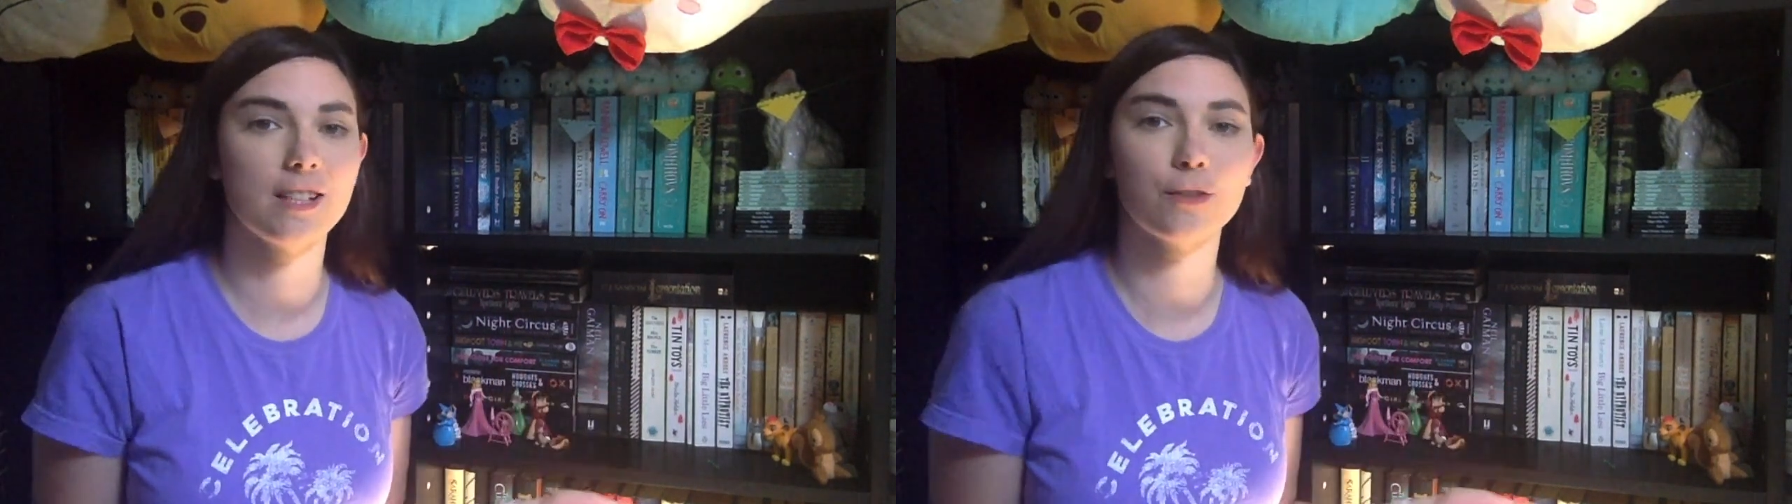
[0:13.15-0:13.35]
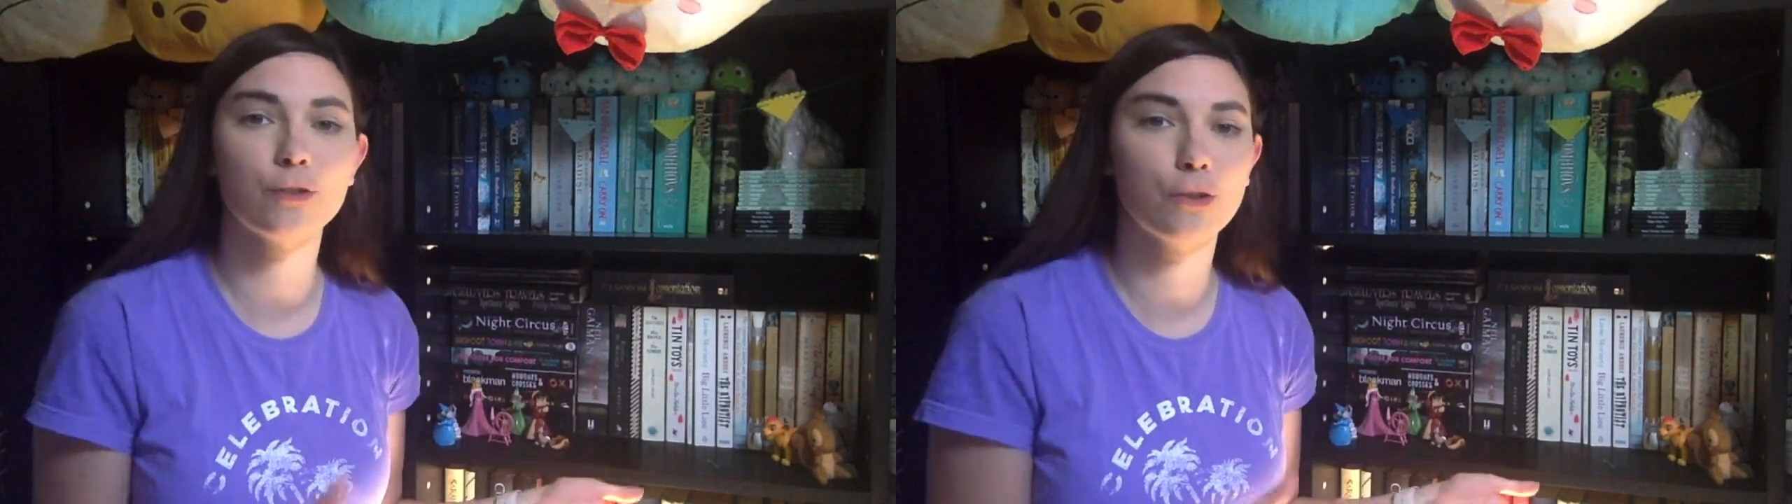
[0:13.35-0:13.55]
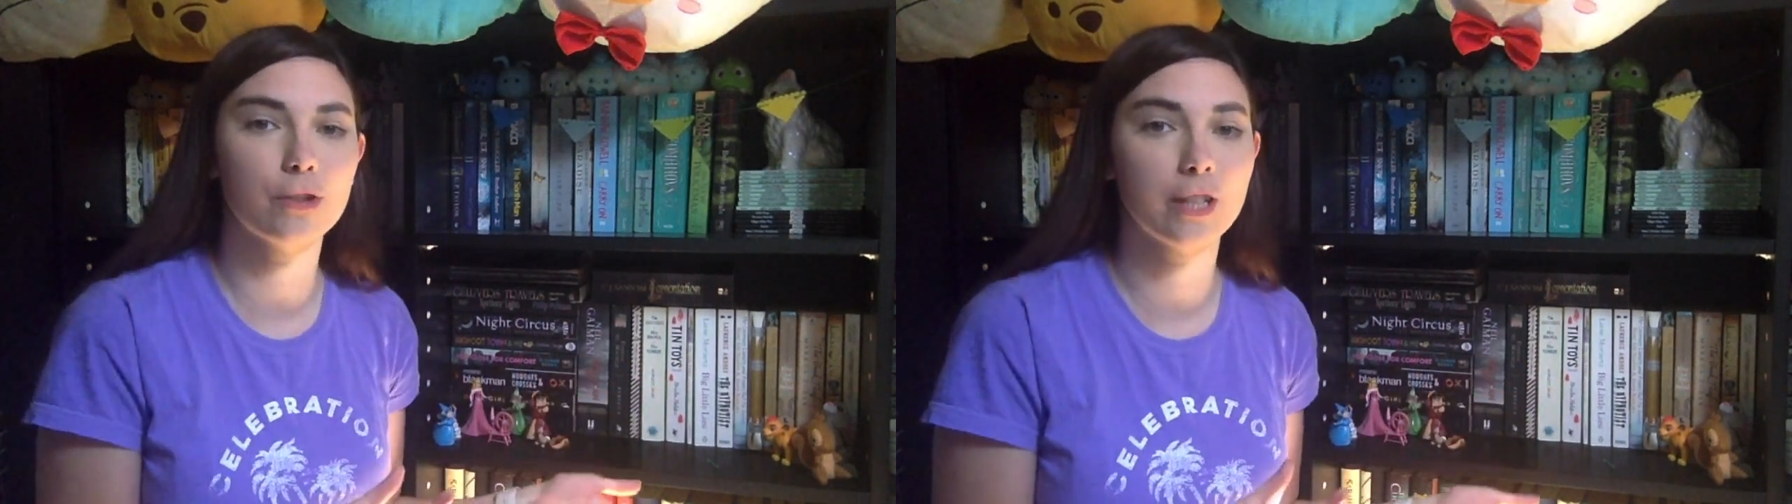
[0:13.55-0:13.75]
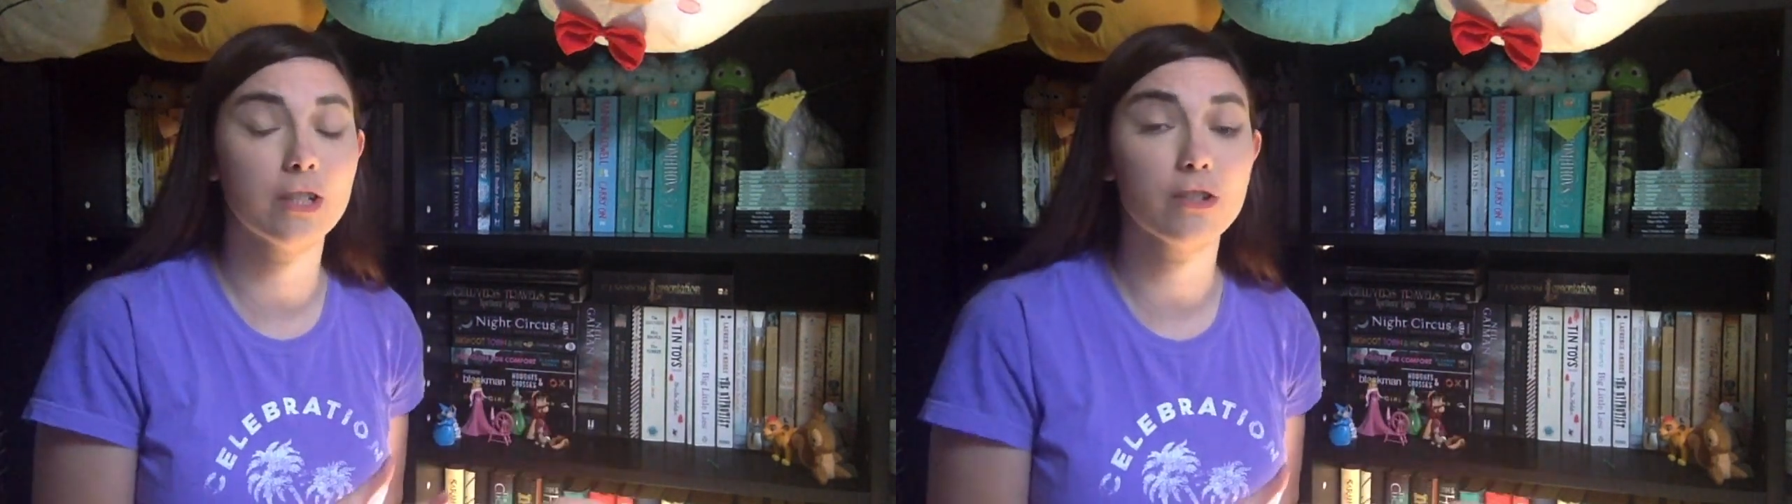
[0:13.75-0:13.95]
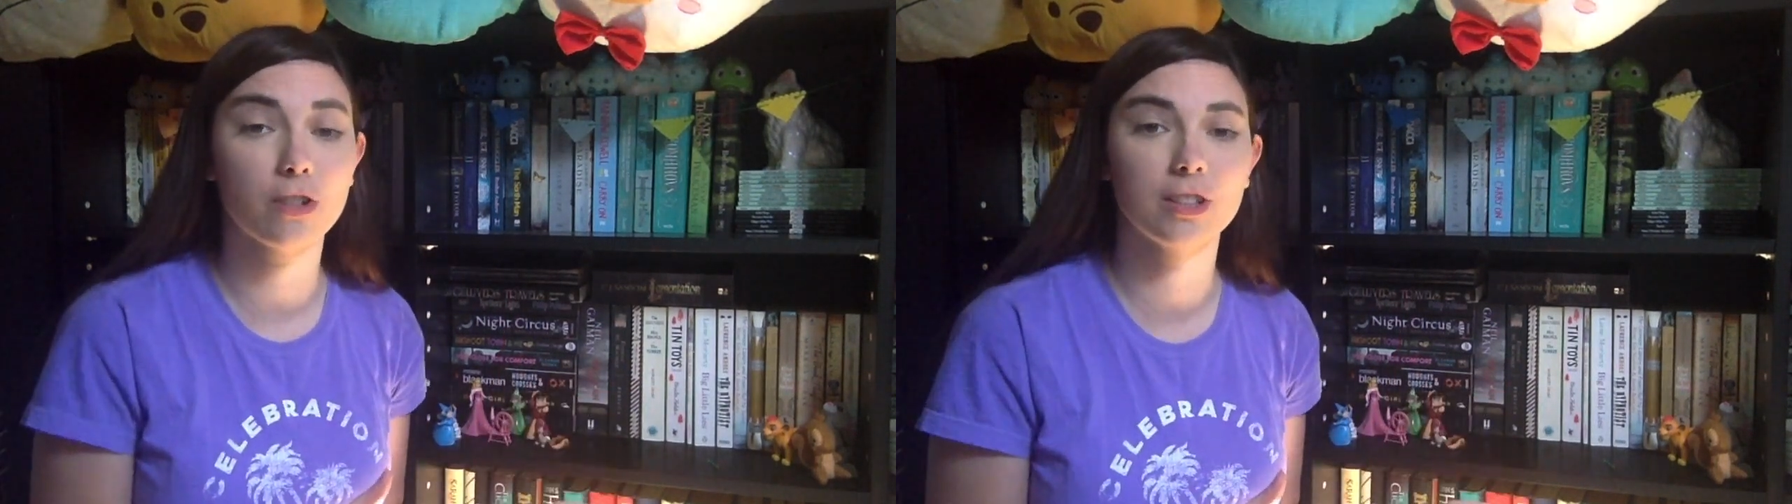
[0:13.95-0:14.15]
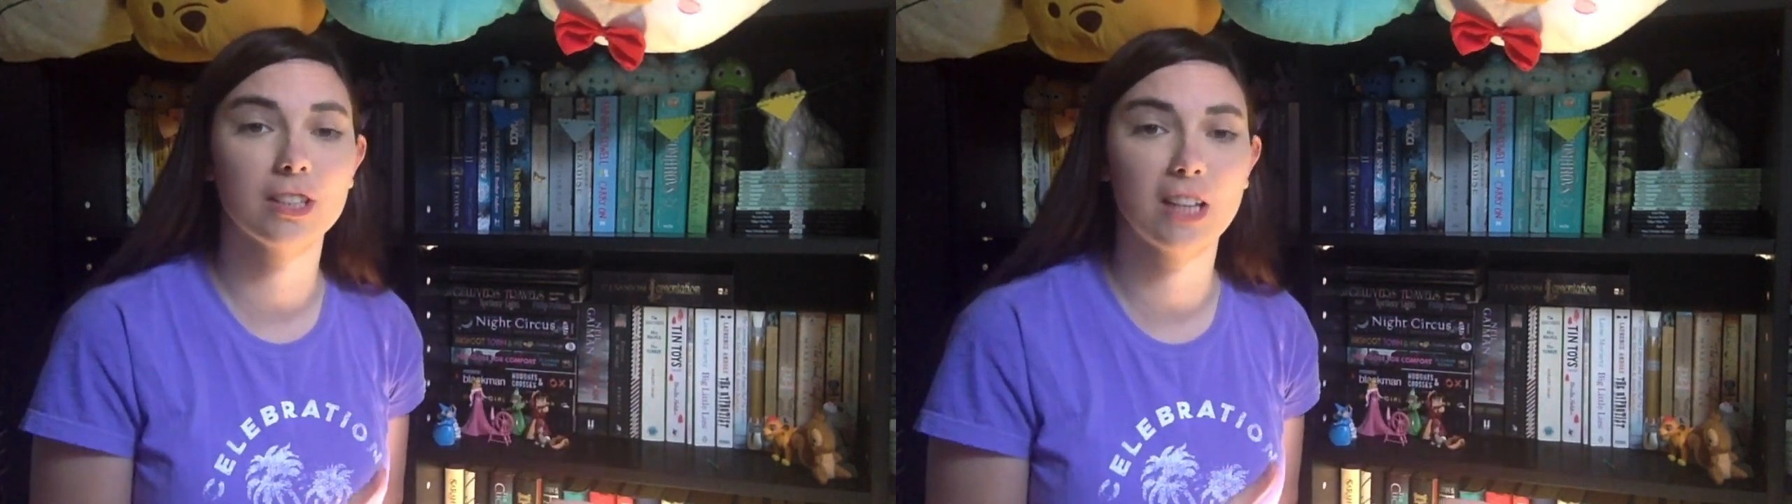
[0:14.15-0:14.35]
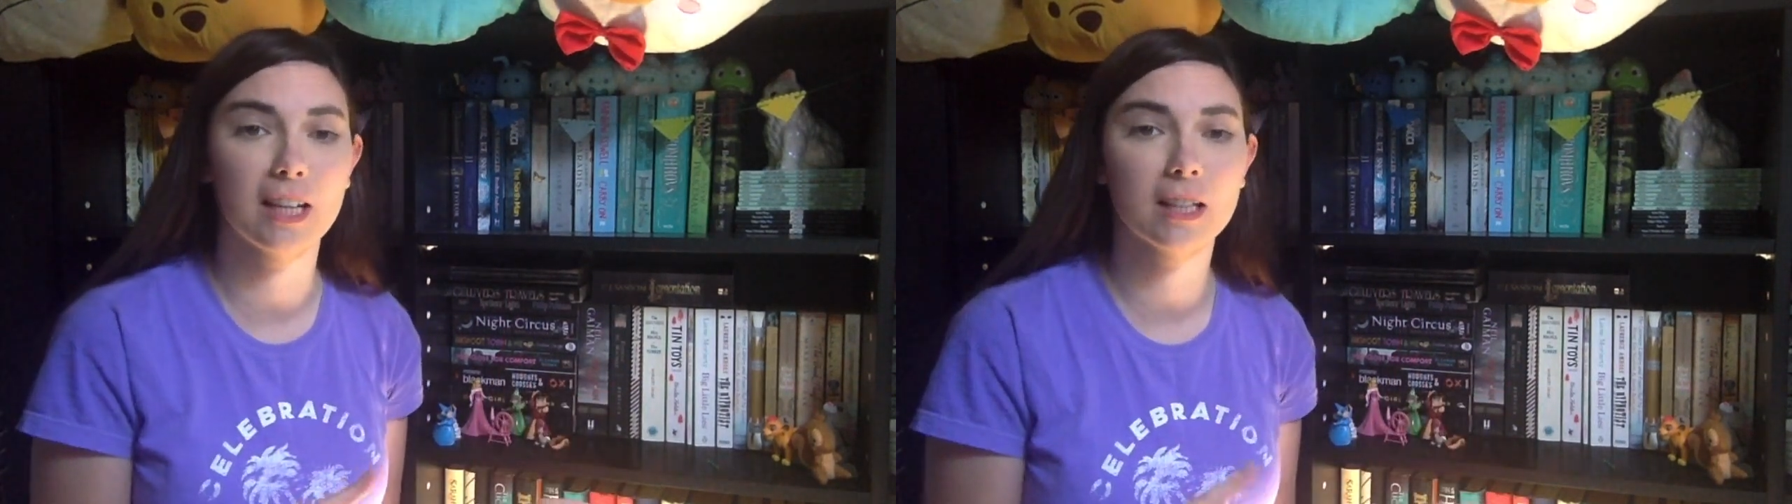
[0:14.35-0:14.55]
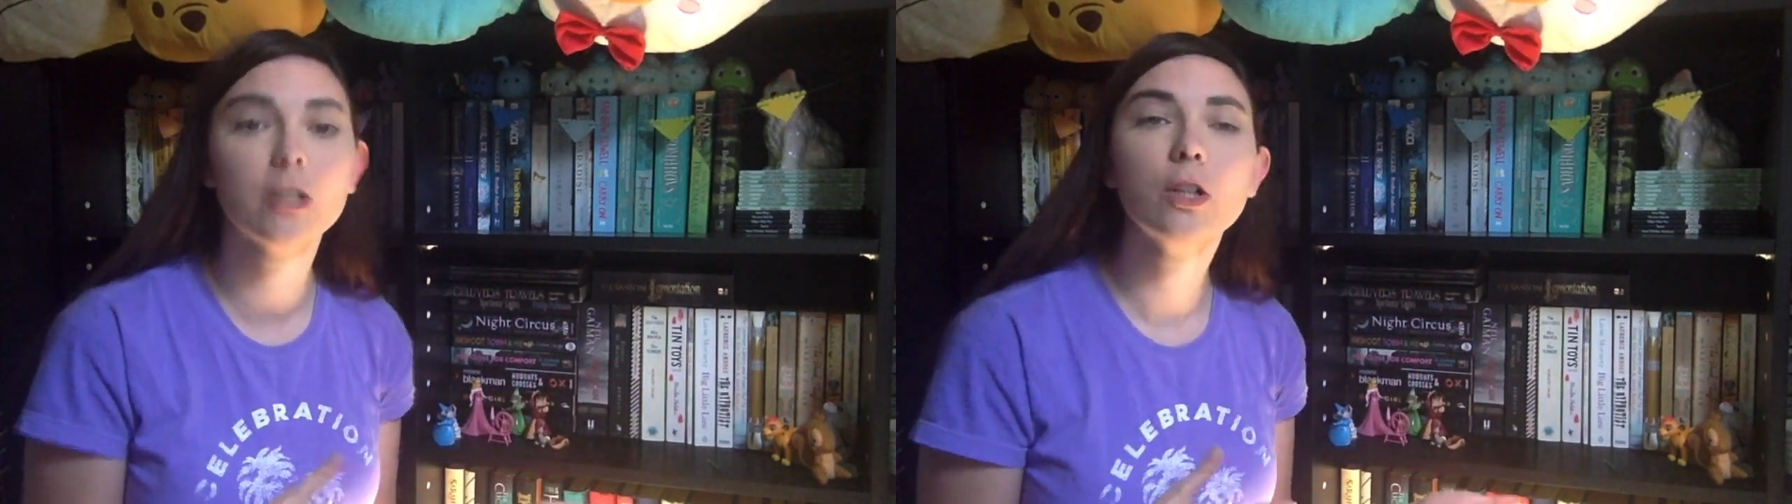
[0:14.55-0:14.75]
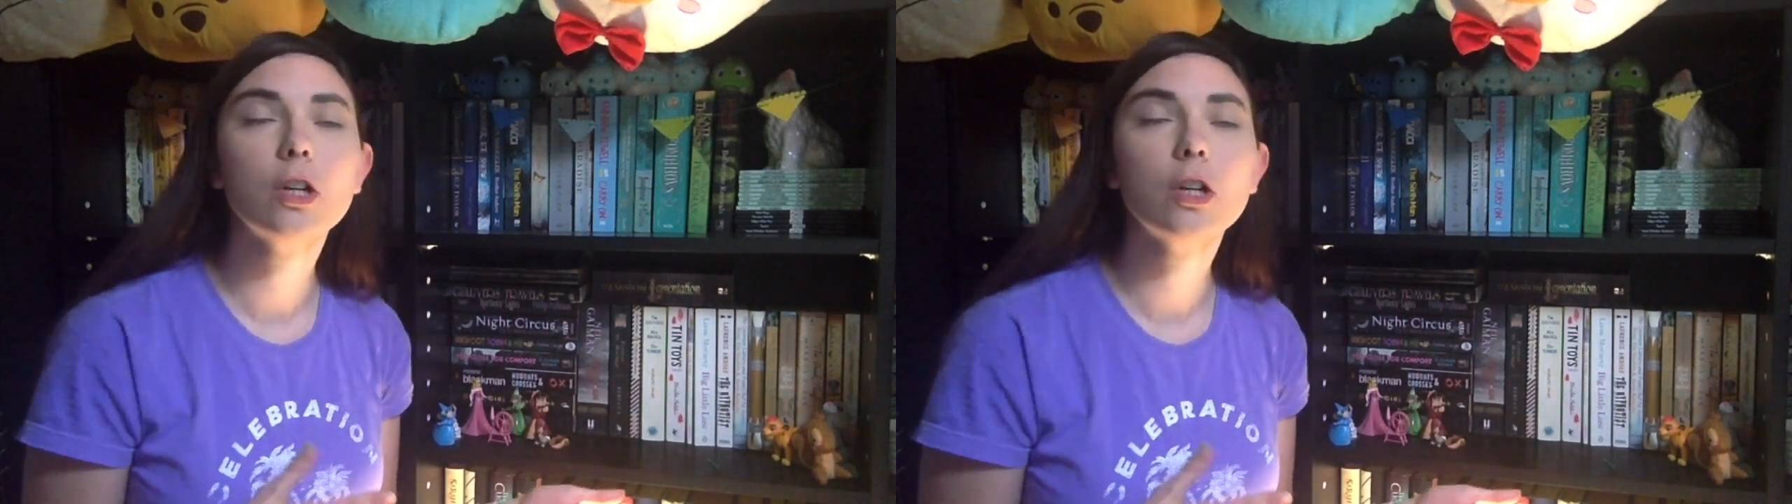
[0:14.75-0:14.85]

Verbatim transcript: just thought that it sounded like